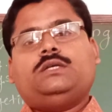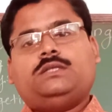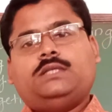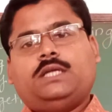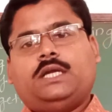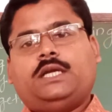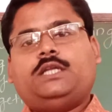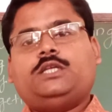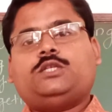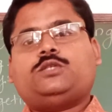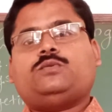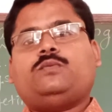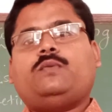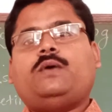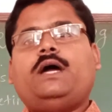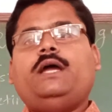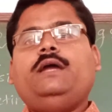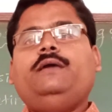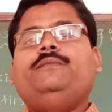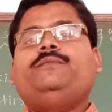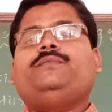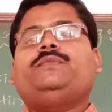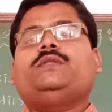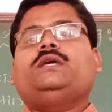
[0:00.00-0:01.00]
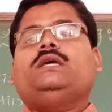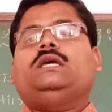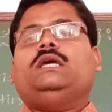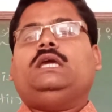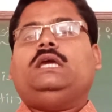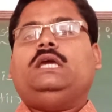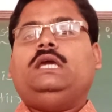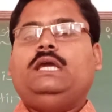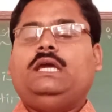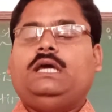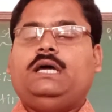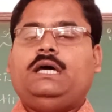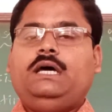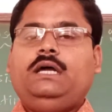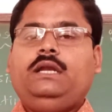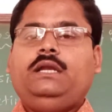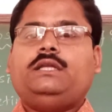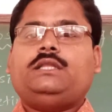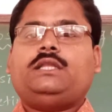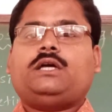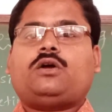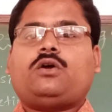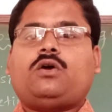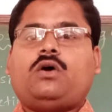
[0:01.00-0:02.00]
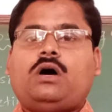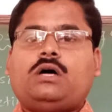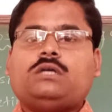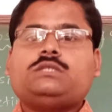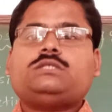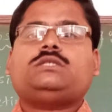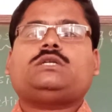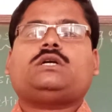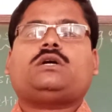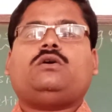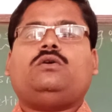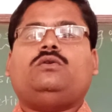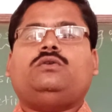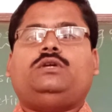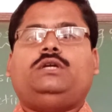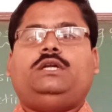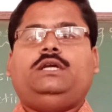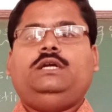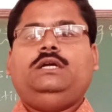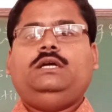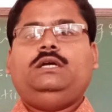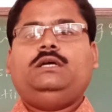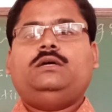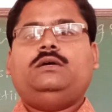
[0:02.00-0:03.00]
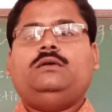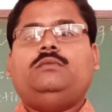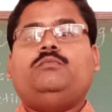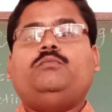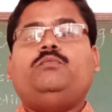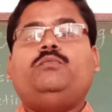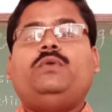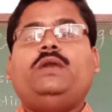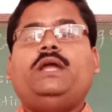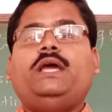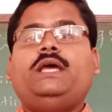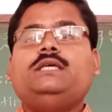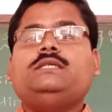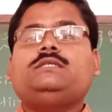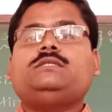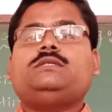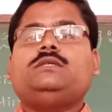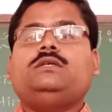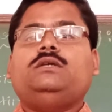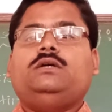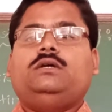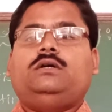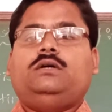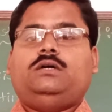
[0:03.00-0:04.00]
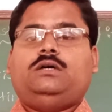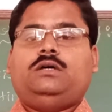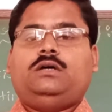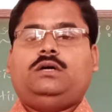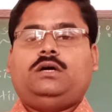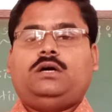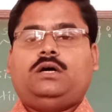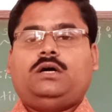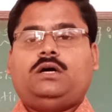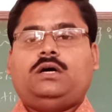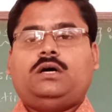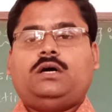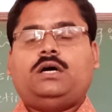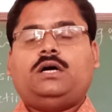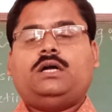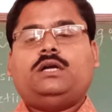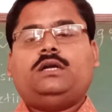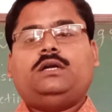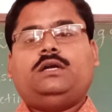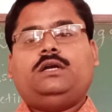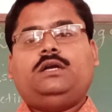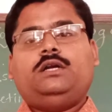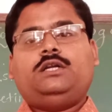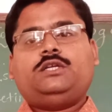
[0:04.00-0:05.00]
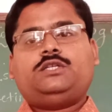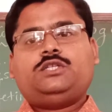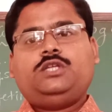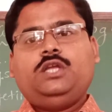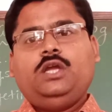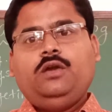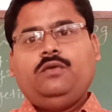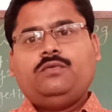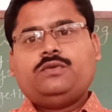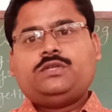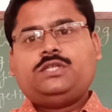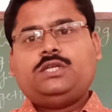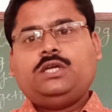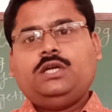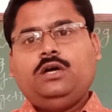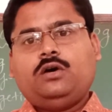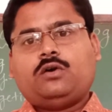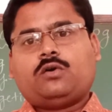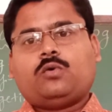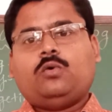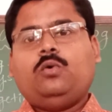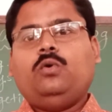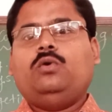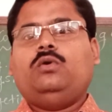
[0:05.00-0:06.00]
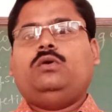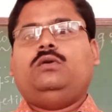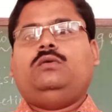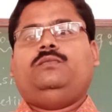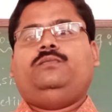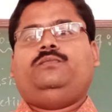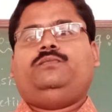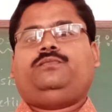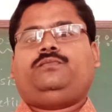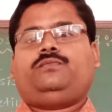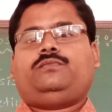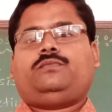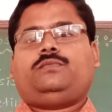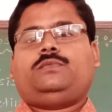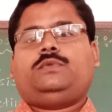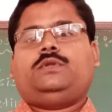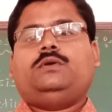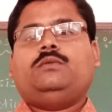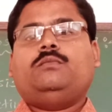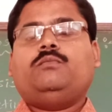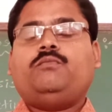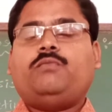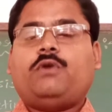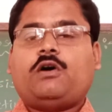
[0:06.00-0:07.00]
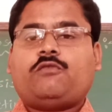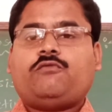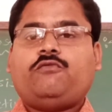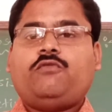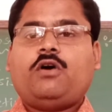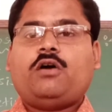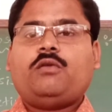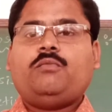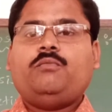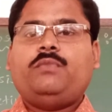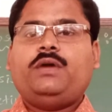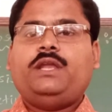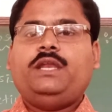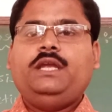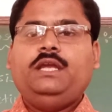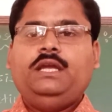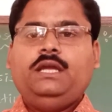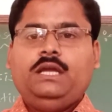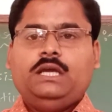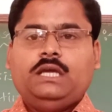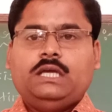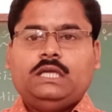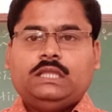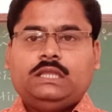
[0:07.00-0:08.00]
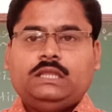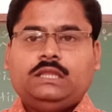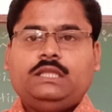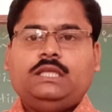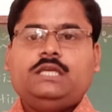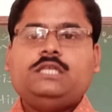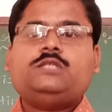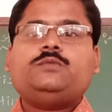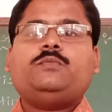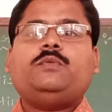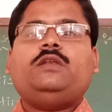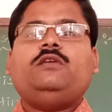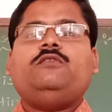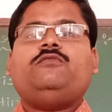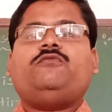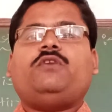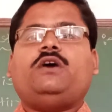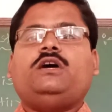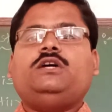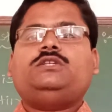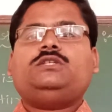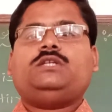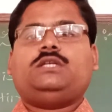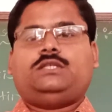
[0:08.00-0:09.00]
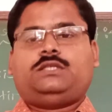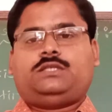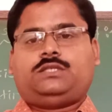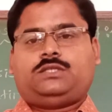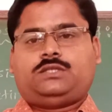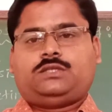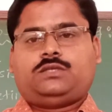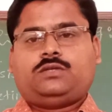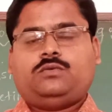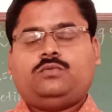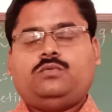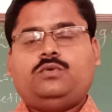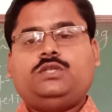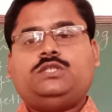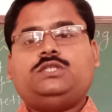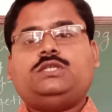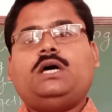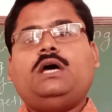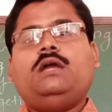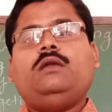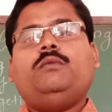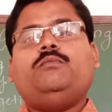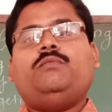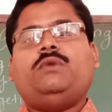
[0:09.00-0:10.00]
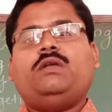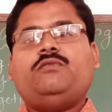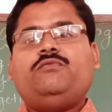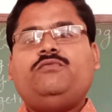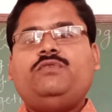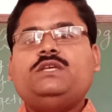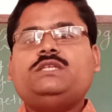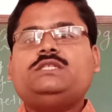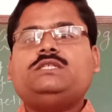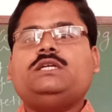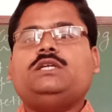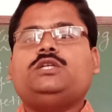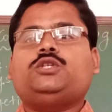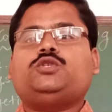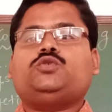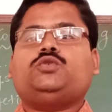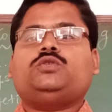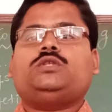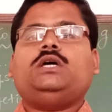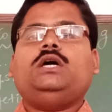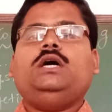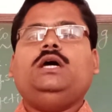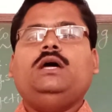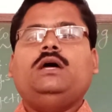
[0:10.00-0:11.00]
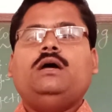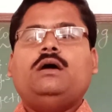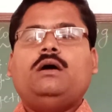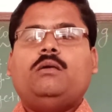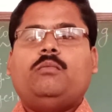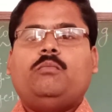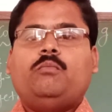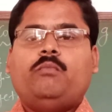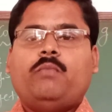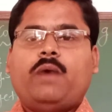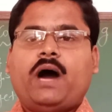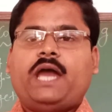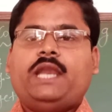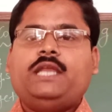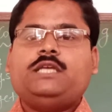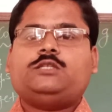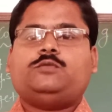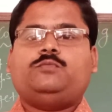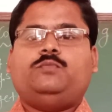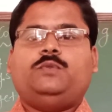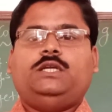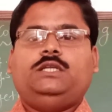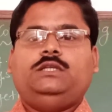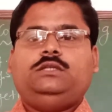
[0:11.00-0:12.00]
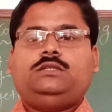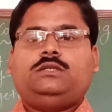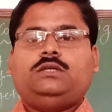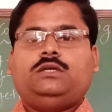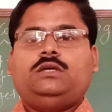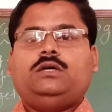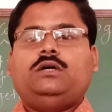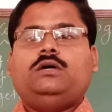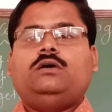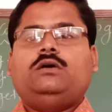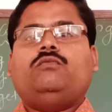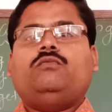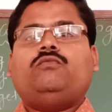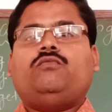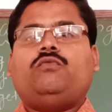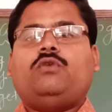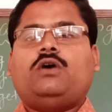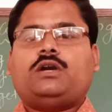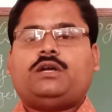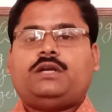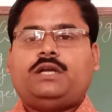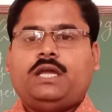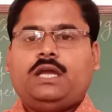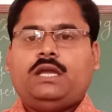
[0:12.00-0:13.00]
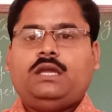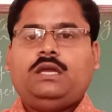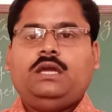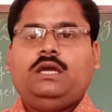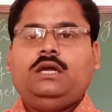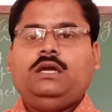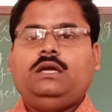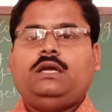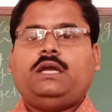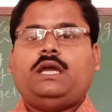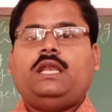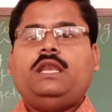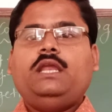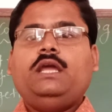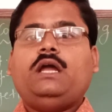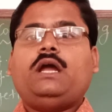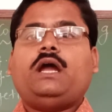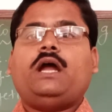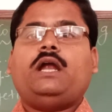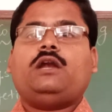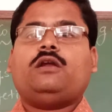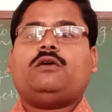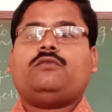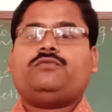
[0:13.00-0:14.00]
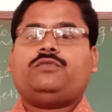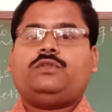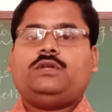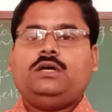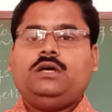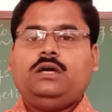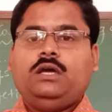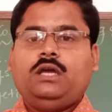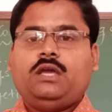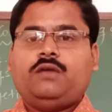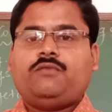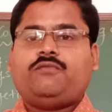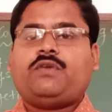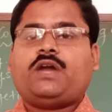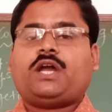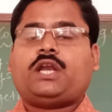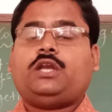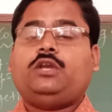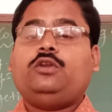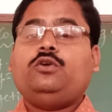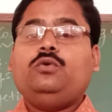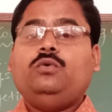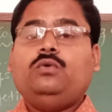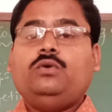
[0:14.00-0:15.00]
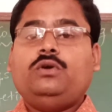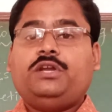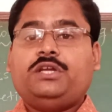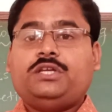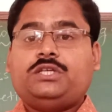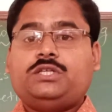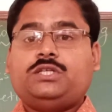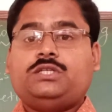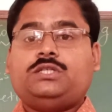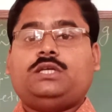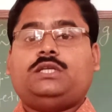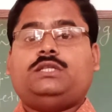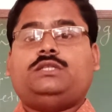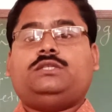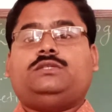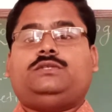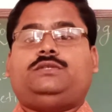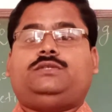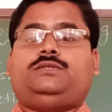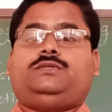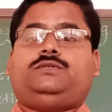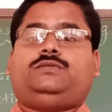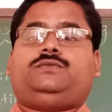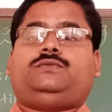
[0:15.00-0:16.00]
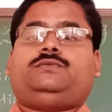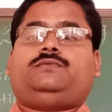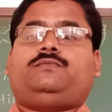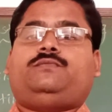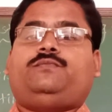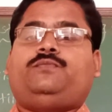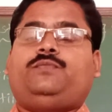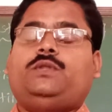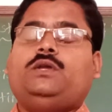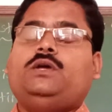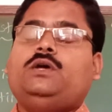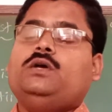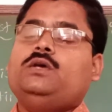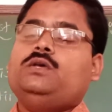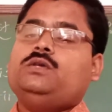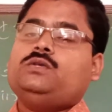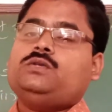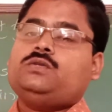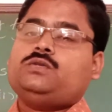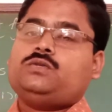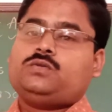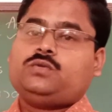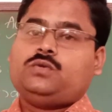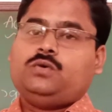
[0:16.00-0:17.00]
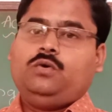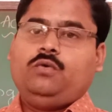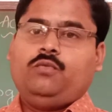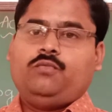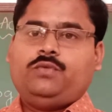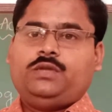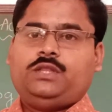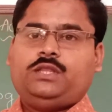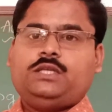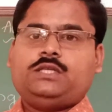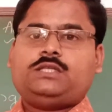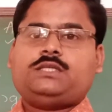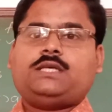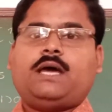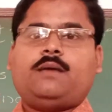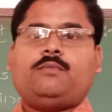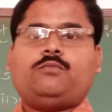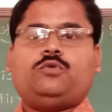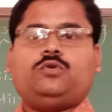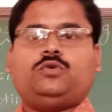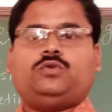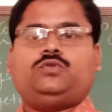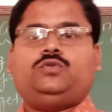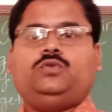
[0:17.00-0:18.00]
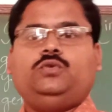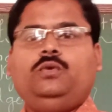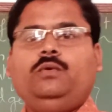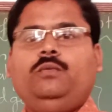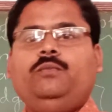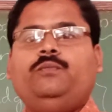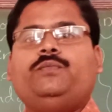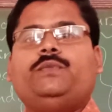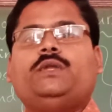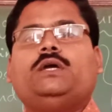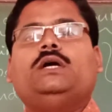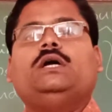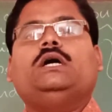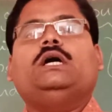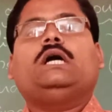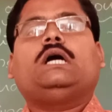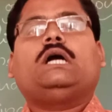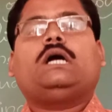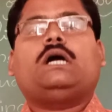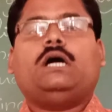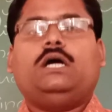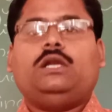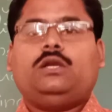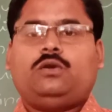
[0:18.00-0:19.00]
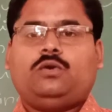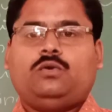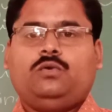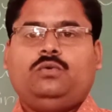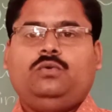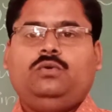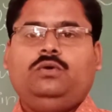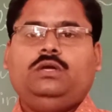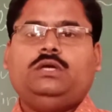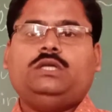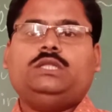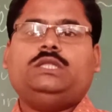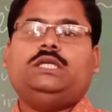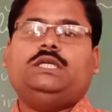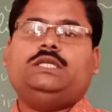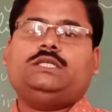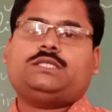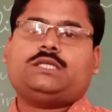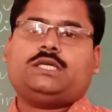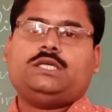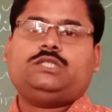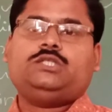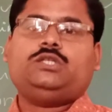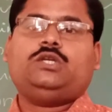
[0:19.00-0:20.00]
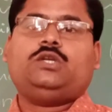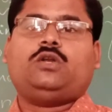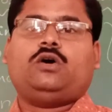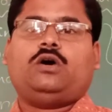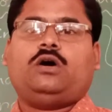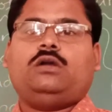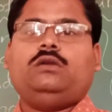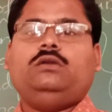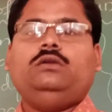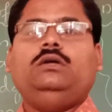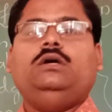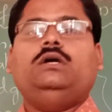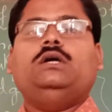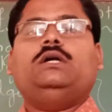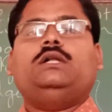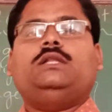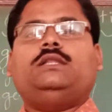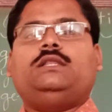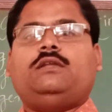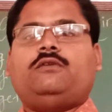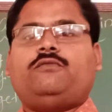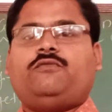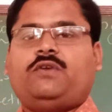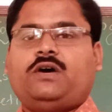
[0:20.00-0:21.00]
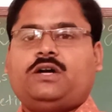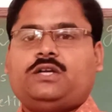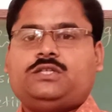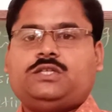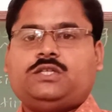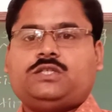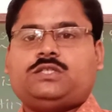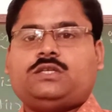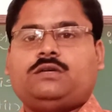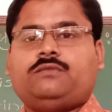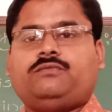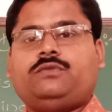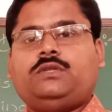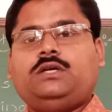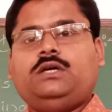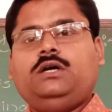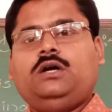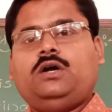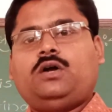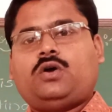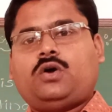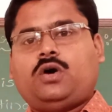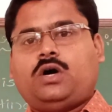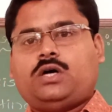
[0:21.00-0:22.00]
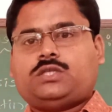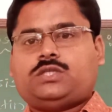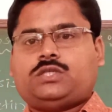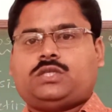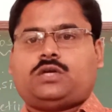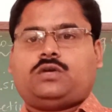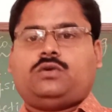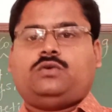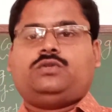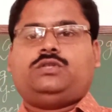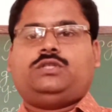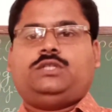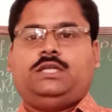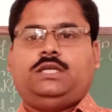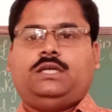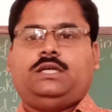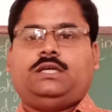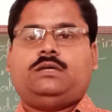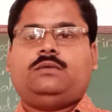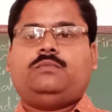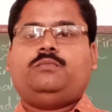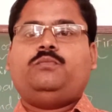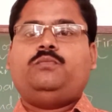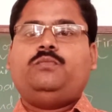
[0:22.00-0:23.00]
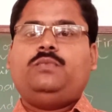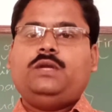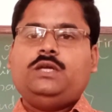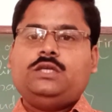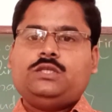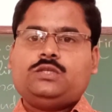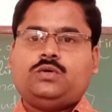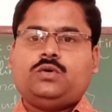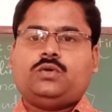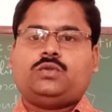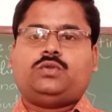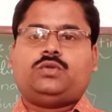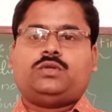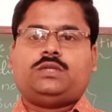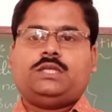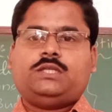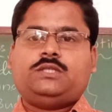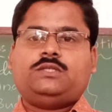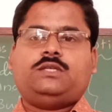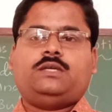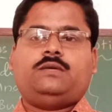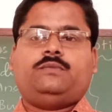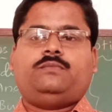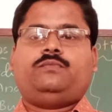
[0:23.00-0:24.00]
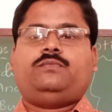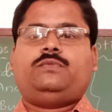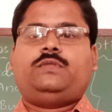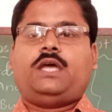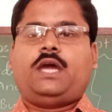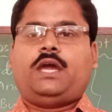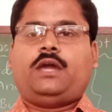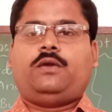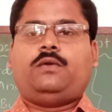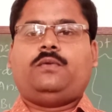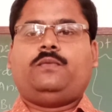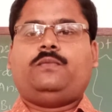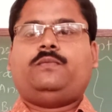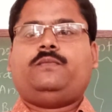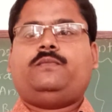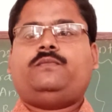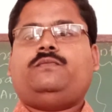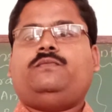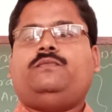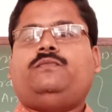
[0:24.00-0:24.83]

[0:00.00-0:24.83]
That is why here the cost accounting plays a distinguishing role, perform many functions which are beneficial to the management for taking any kind of the effective decisions. So with this I am going to conclude the discussion on the functions of the cost accounting. Please go through the same. Thank you.